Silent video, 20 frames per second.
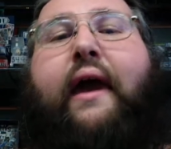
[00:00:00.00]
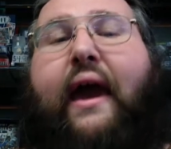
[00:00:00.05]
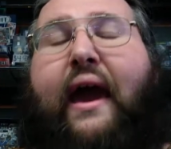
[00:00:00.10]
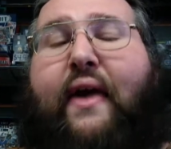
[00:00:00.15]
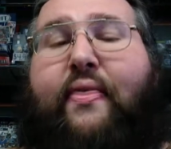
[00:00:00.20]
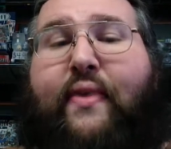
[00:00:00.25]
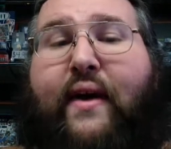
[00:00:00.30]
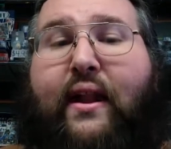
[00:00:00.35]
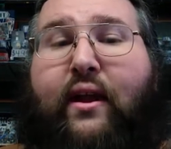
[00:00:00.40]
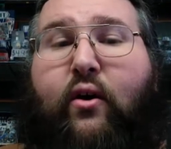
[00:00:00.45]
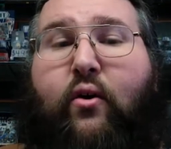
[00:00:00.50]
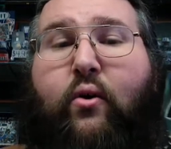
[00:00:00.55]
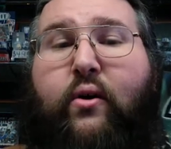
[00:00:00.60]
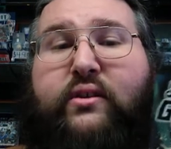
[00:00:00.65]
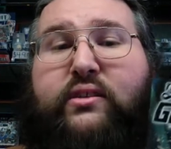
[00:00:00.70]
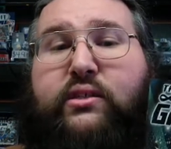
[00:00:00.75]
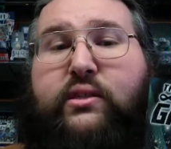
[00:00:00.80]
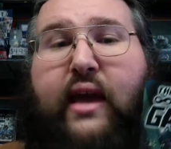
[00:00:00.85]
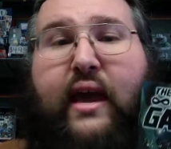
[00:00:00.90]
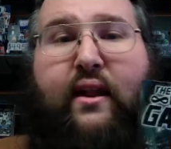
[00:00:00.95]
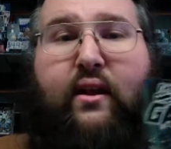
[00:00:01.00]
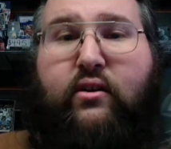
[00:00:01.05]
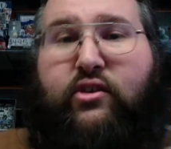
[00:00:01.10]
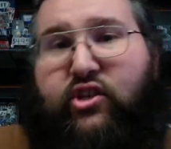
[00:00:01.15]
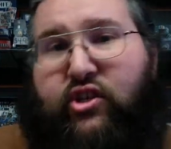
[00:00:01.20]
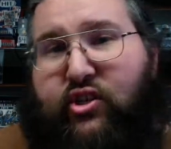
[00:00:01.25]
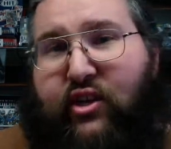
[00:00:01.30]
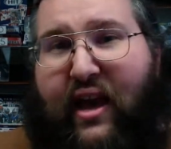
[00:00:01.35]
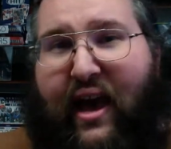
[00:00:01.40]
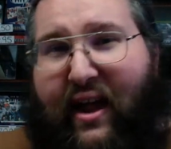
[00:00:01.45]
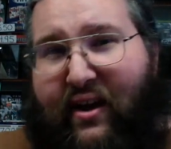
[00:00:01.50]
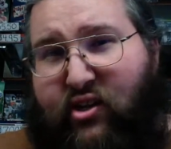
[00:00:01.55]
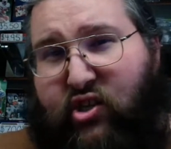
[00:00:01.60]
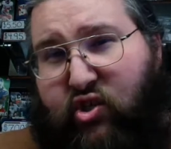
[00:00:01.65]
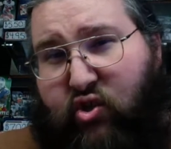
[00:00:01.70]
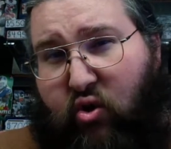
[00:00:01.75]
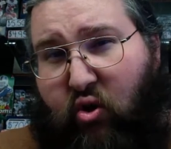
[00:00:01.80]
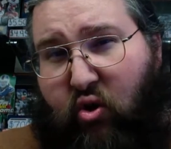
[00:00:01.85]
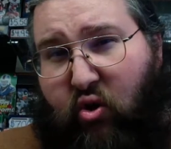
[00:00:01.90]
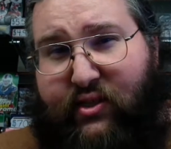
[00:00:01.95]
And then, of course, Thanos just kind of
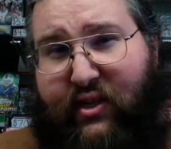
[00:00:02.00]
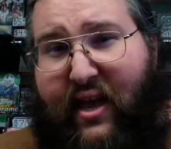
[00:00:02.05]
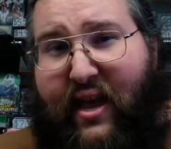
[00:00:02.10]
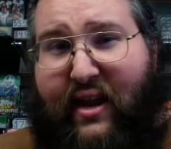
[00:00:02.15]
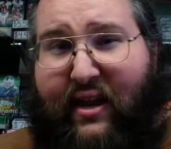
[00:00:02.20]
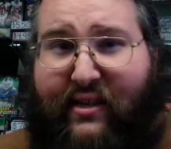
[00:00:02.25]
strolls in.